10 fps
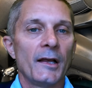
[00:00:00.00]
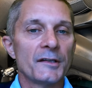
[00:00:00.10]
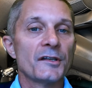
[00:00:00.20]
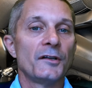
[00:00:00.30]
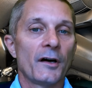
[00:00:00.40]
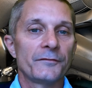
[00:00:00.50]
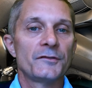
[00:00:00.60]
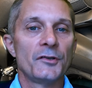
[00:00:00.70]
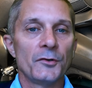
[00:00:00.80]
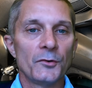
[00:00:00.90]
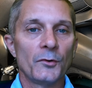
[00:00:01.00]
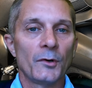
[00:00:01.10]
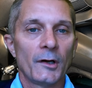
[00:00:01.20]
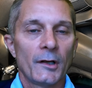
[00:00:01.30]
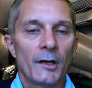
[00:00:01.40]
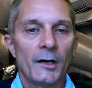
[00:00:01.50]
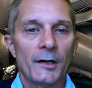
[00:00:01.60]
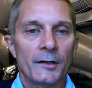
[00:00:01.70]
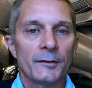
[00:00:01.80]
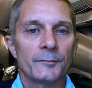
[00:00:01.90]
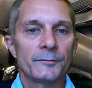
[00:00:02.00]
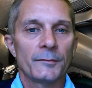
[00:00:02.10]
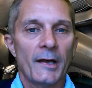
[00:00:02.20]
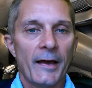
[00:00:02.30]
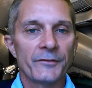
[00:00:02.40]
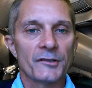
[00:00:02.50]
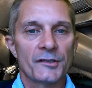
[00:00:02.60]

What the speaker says: is enough to have